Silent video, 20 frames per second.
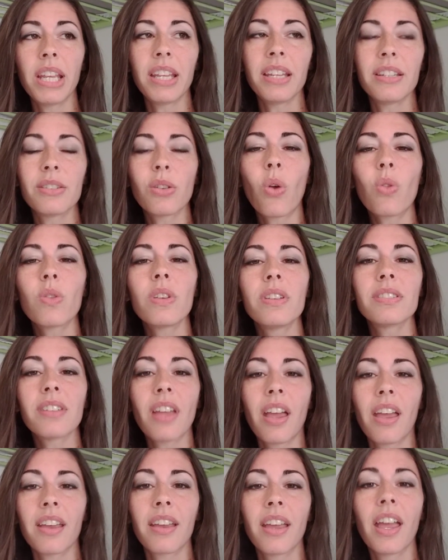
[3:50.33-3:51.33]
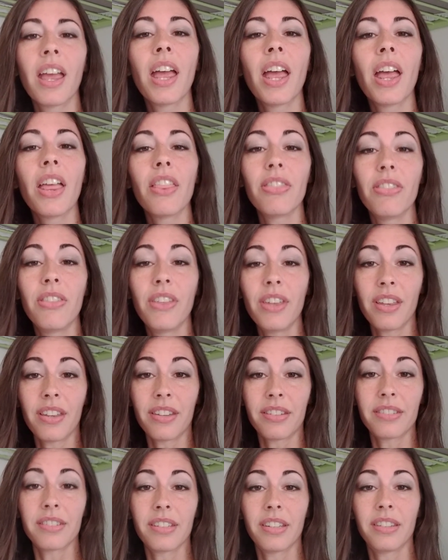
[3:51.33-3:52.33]
He's only saying,
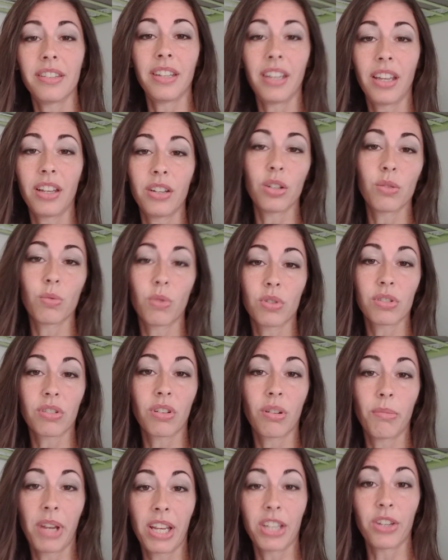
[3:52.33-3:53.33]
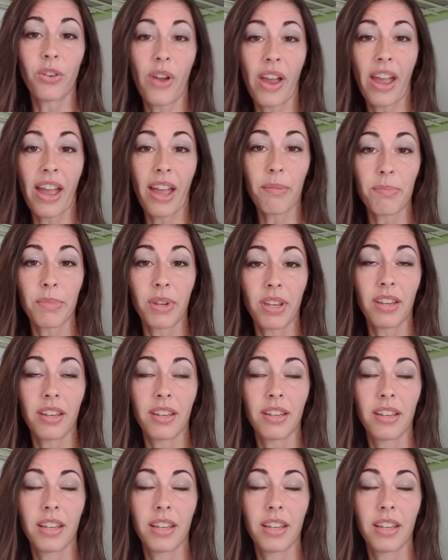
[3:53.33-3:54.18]
this in the end is what's going to make you happy,